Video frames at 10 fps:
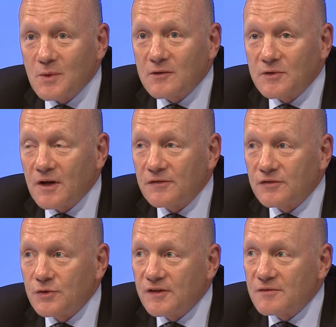went with us
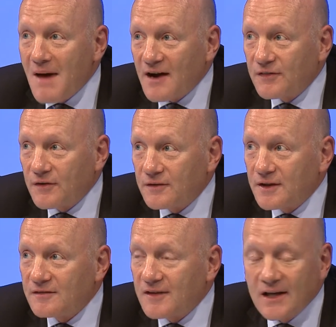through this marathon
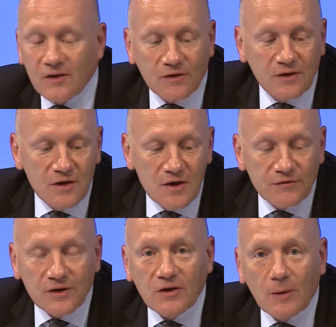and stayed on
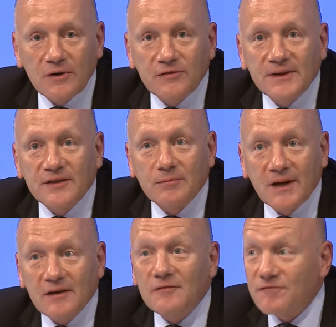for a couple of minutes
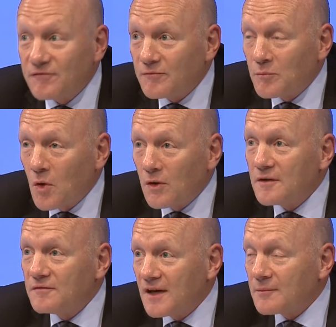more.
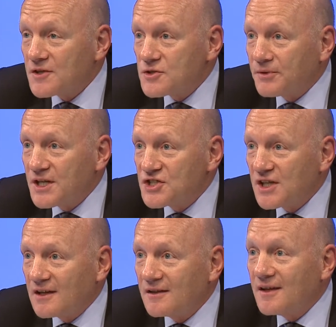Very much
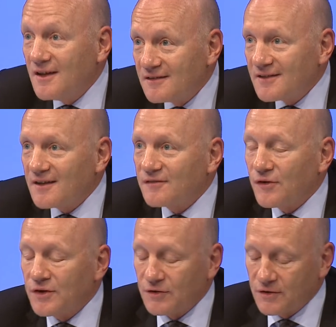appreciated. Thanks
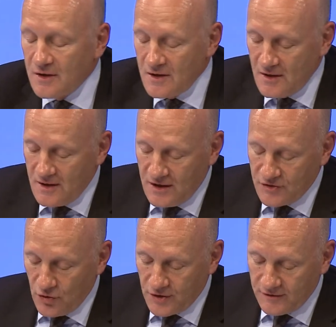for your
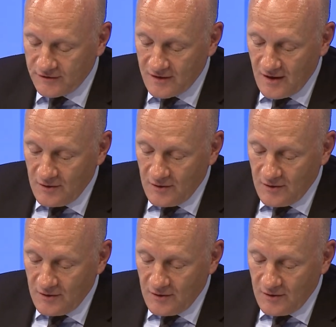endurance.